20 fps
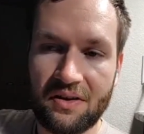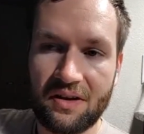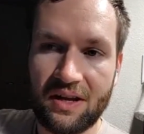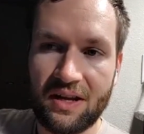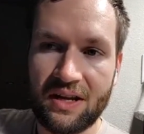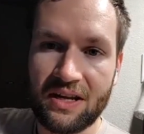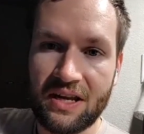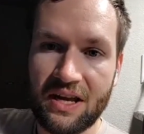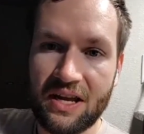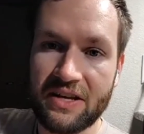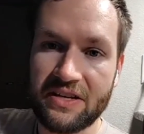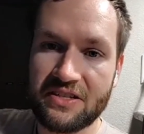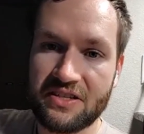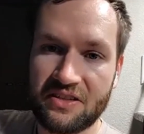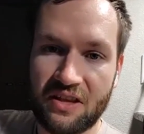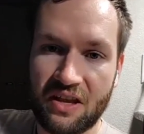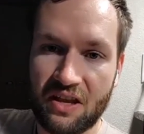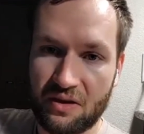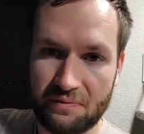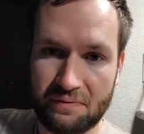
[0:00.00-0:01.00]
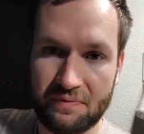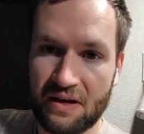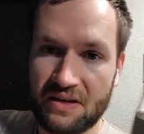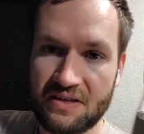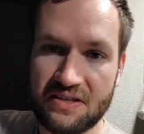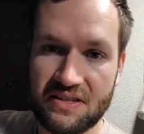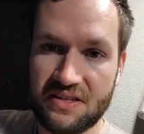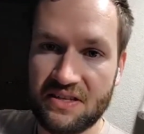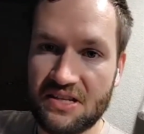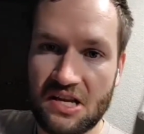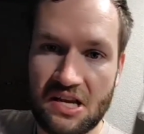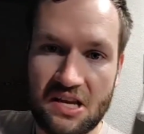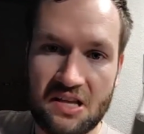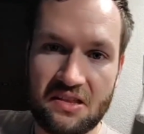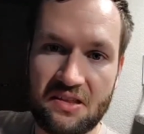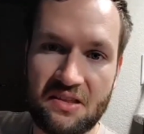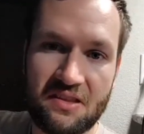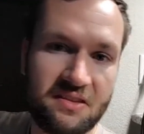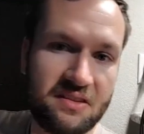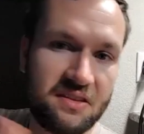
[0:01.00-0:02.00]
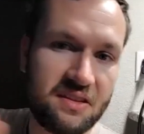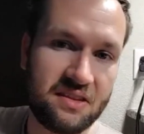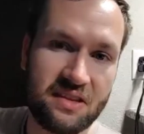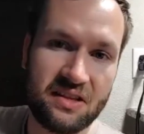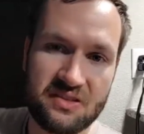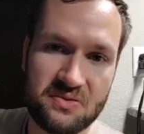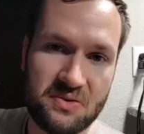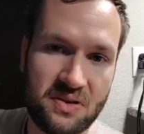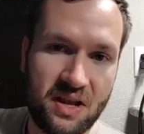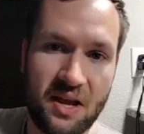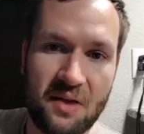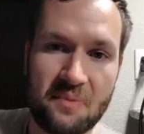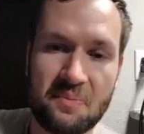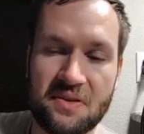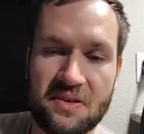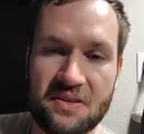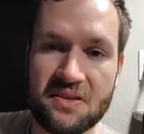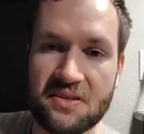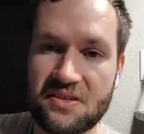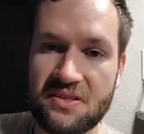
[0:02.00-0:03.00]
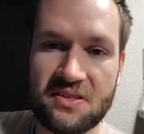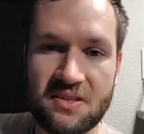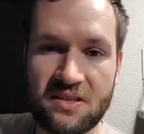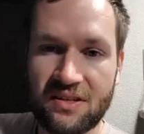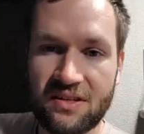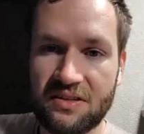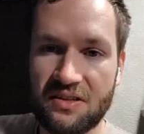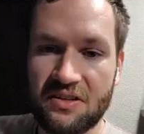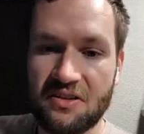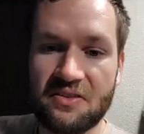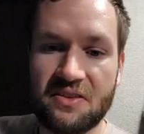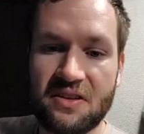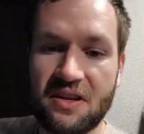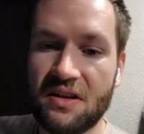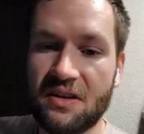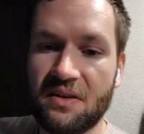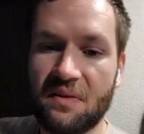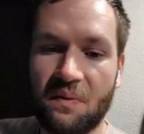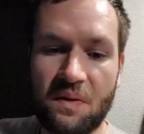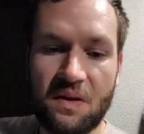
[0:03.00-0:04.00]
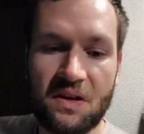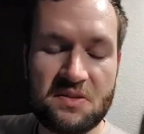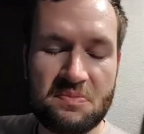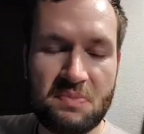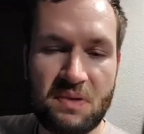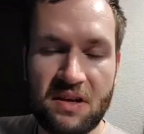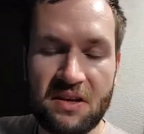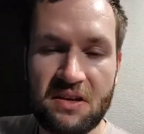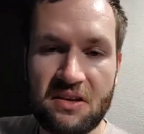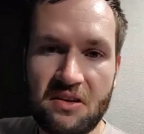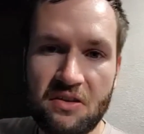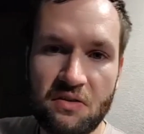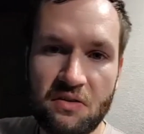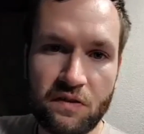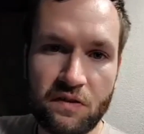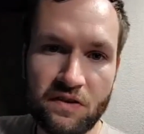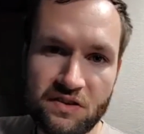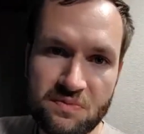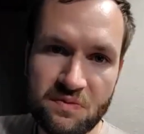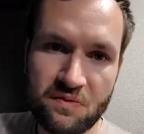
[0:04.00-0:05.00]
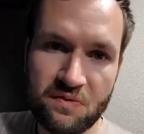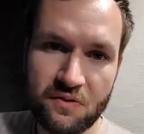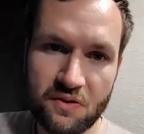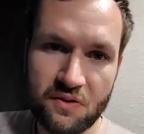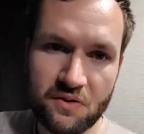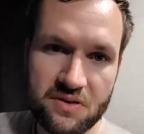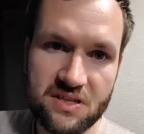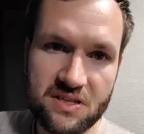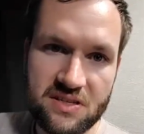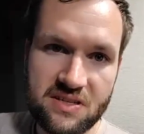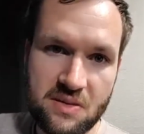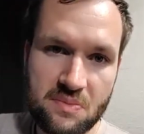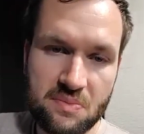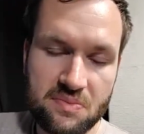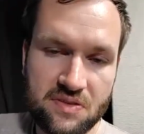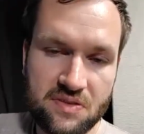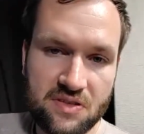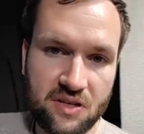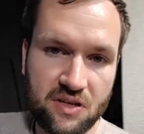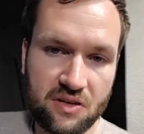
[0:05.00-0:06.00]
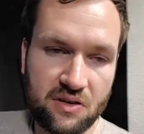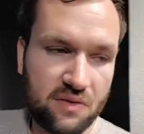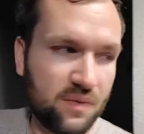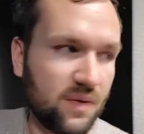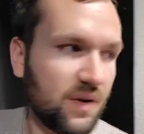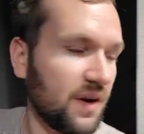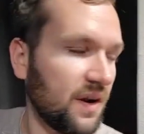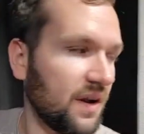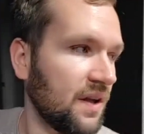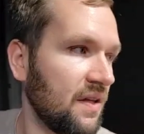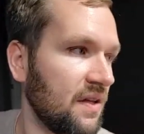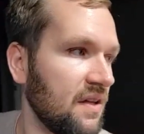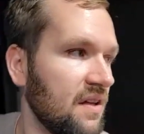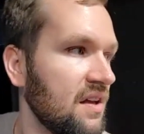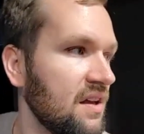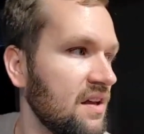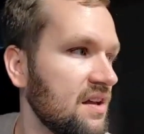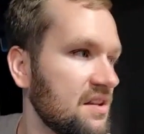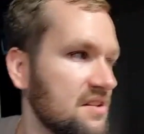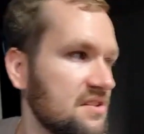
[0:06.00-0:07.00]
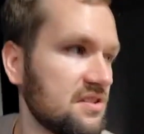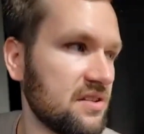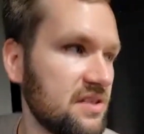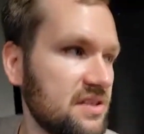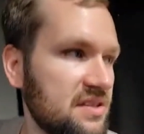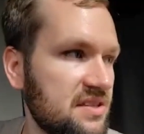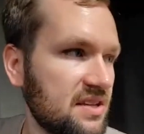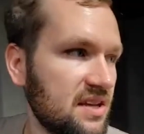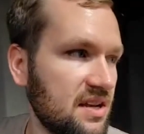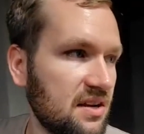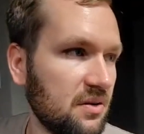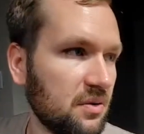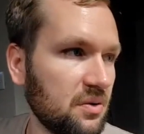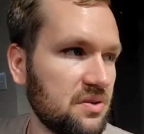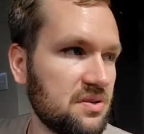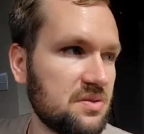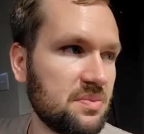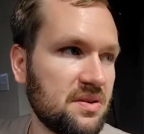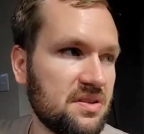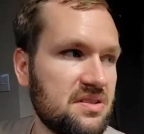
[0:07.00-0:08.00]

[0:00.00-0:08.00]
engage in like a fight to the death. And that's what happens near the end of the expanded universe before Disney took it over. So this set holds a